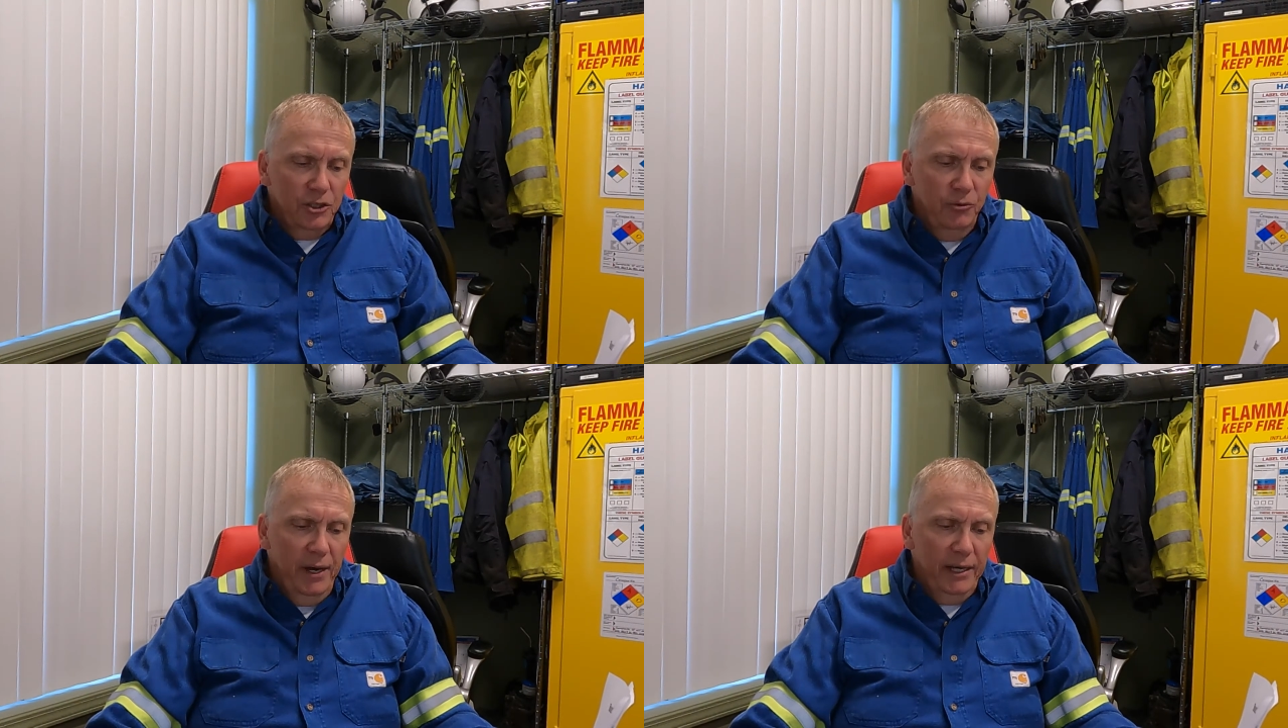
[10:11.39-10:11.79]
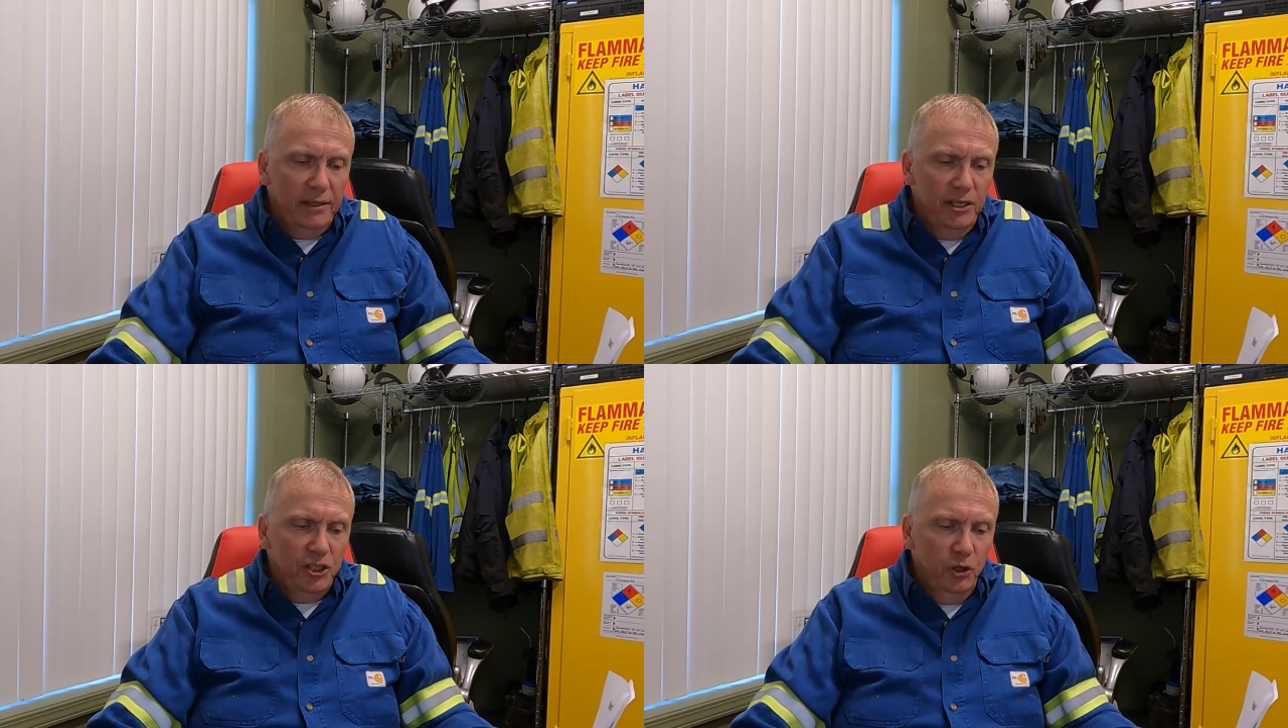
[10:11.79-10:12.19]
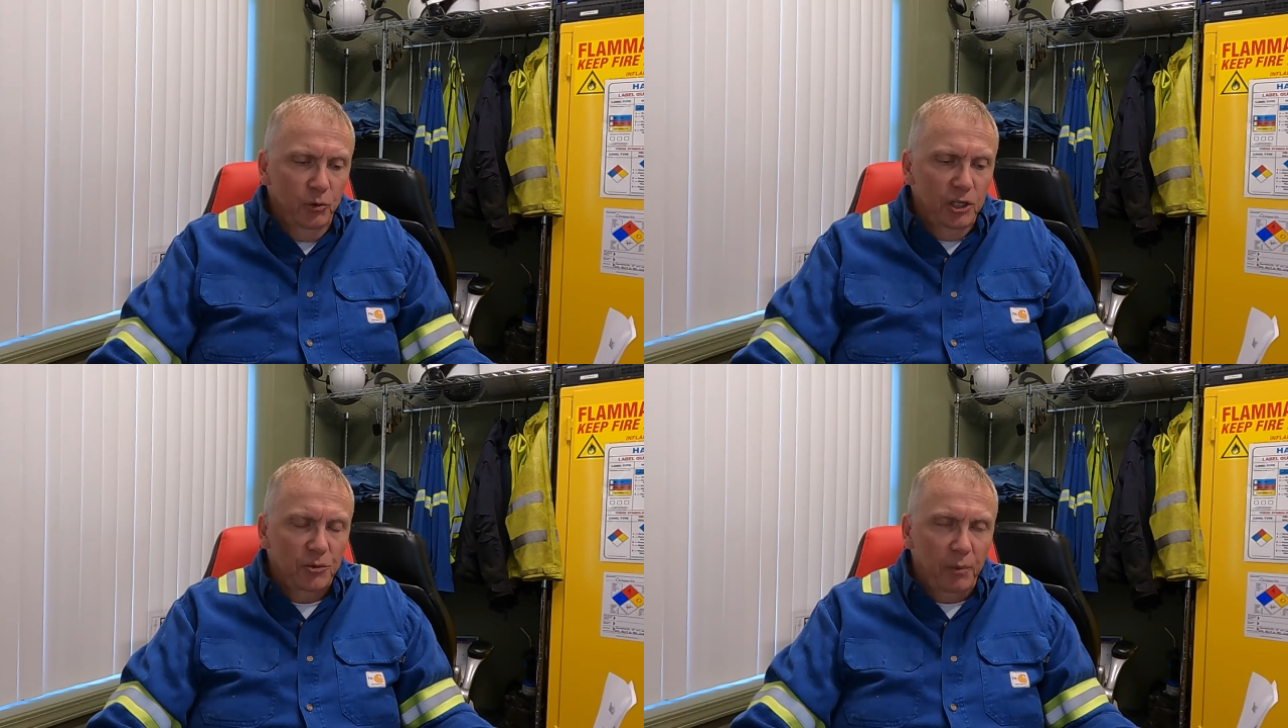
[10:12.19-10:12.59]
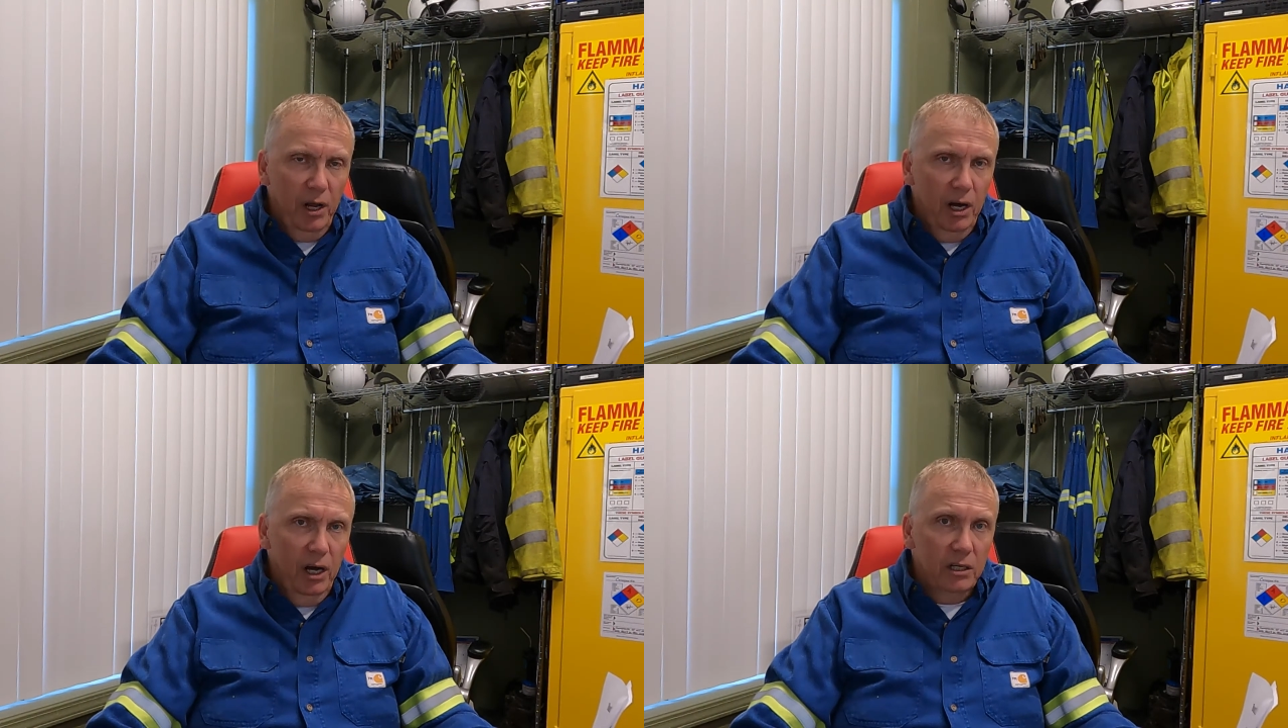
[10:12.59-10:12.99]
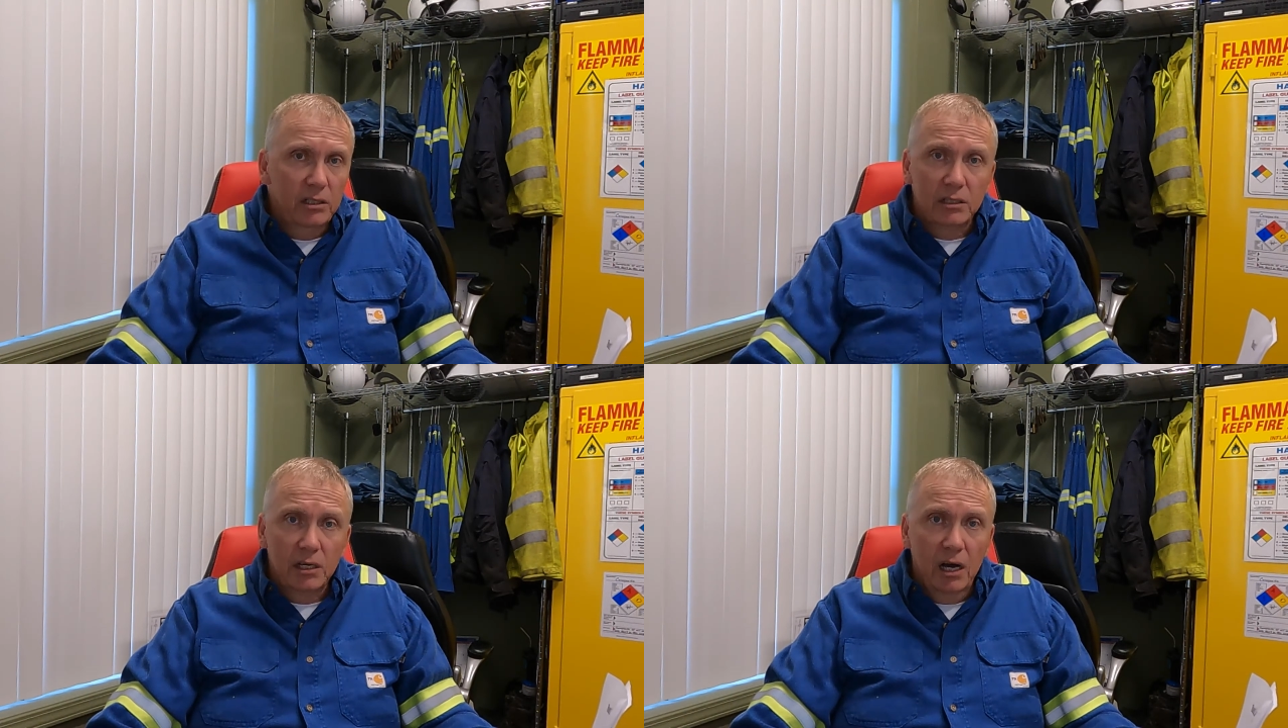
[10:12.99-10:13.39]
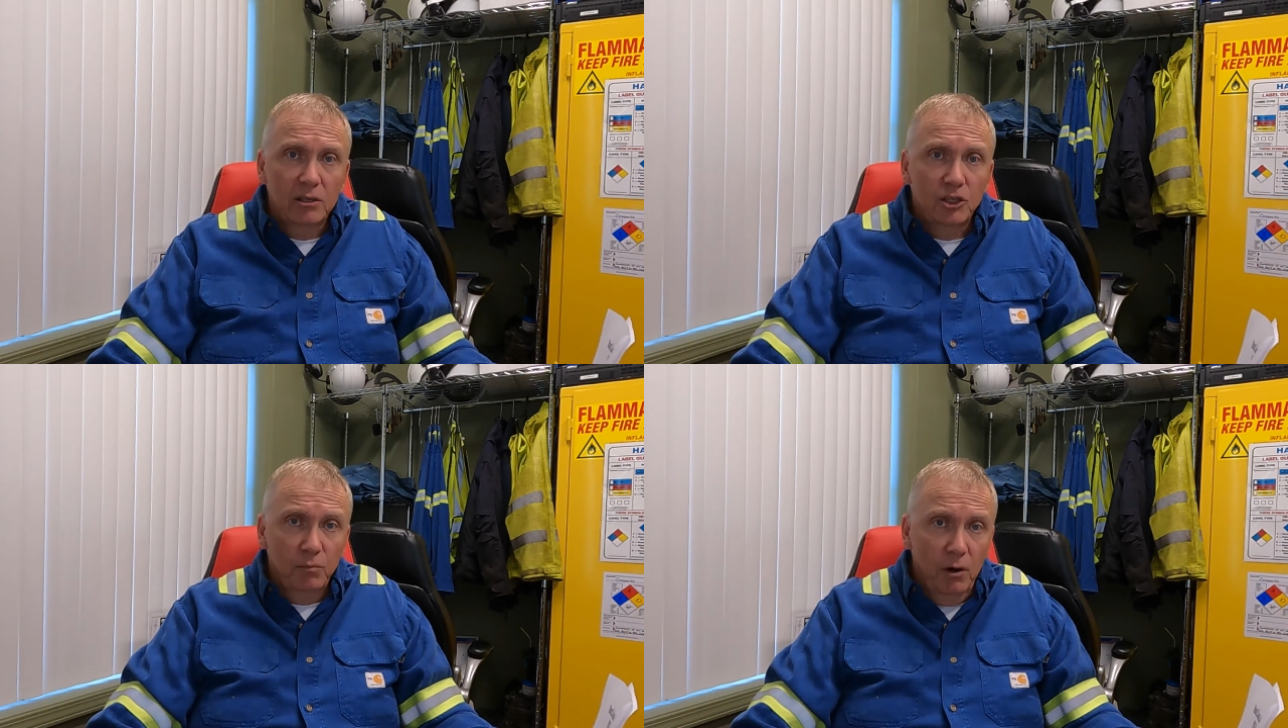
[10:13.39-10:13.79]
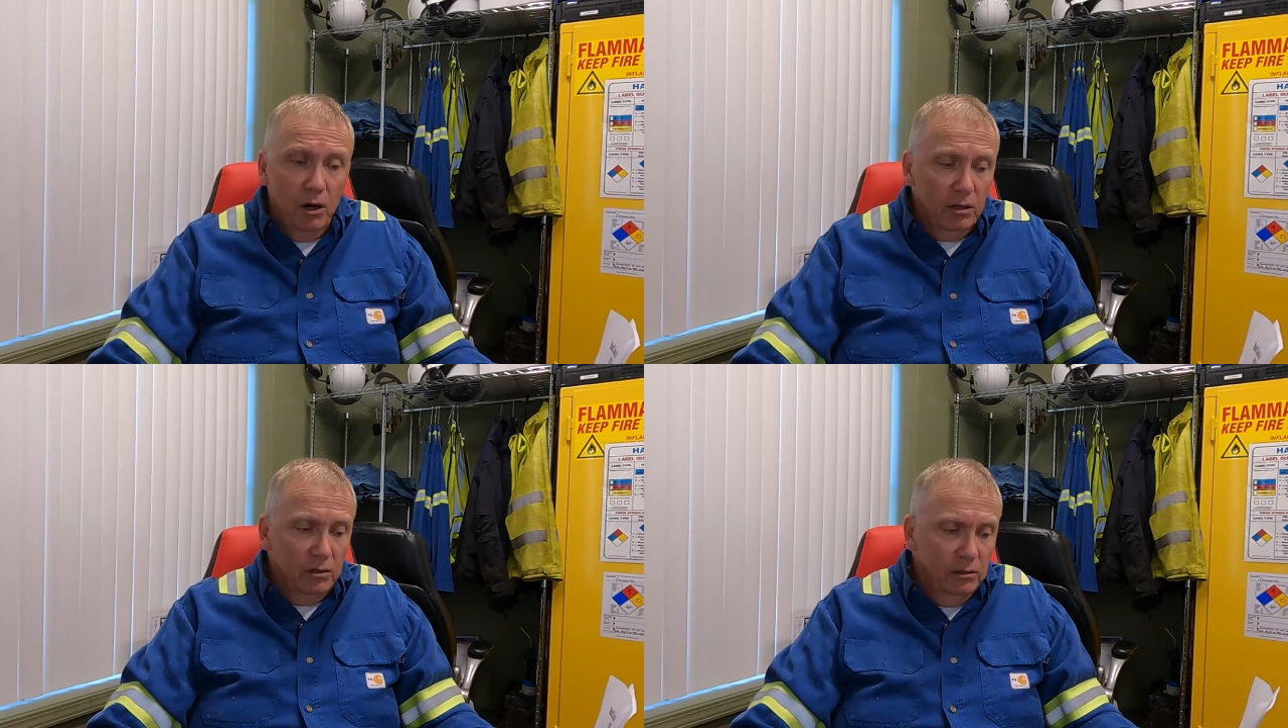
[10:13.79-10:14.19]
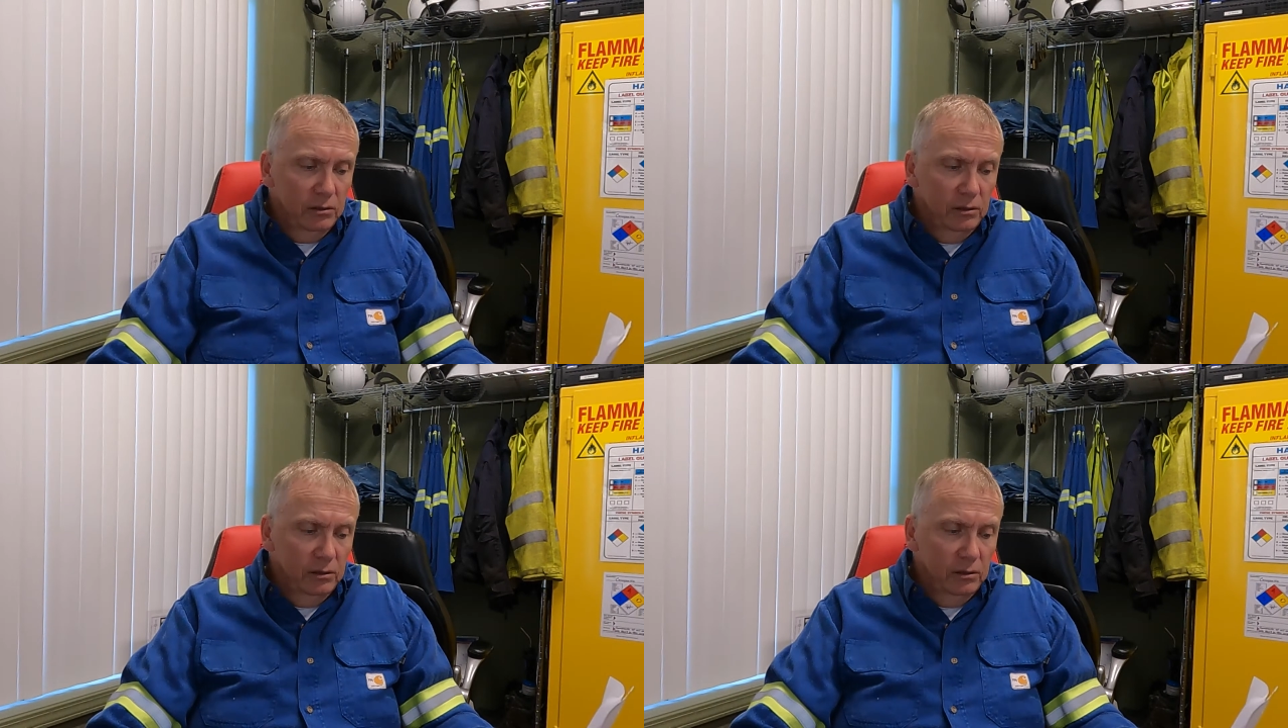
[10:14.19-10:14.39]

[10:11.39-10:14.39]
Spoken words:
to make these 2-inch plugs is not smart.